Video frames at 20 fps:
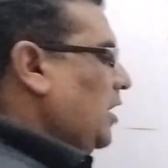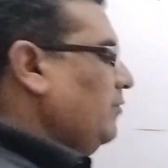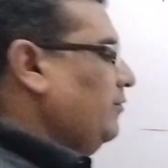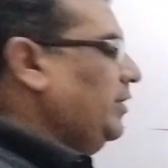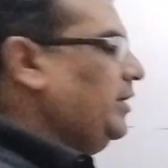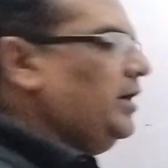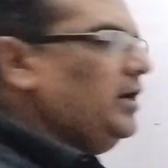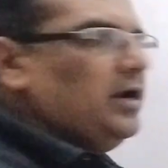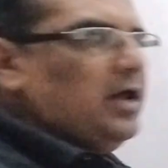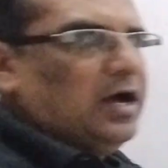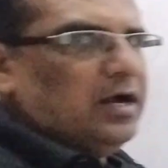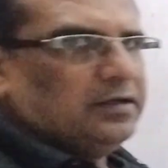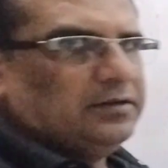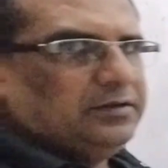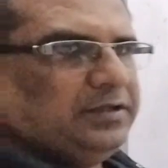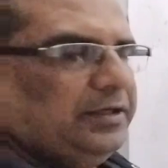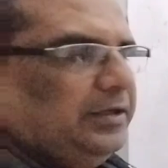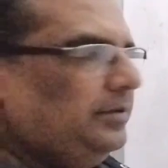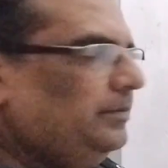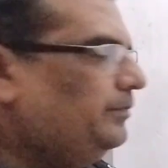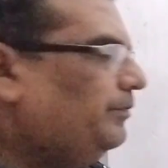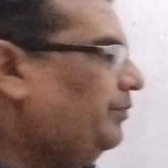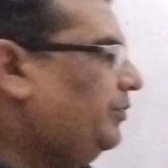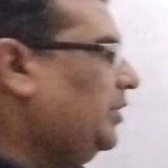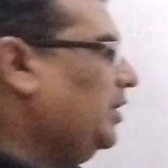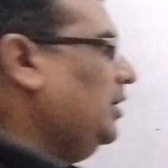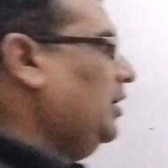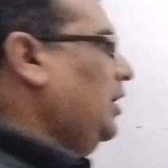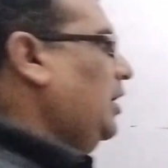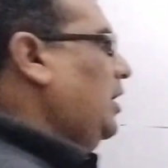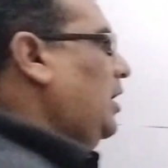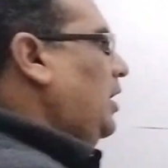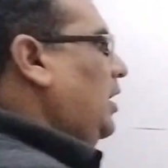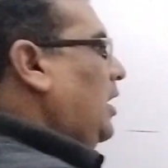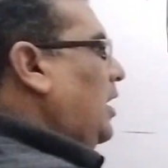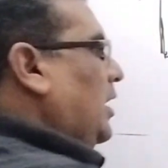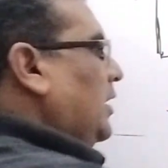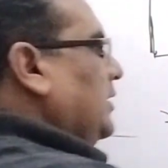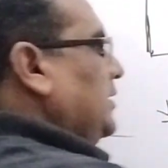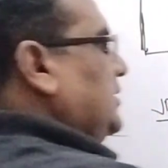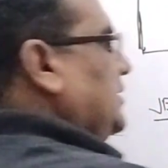R1 and R3 are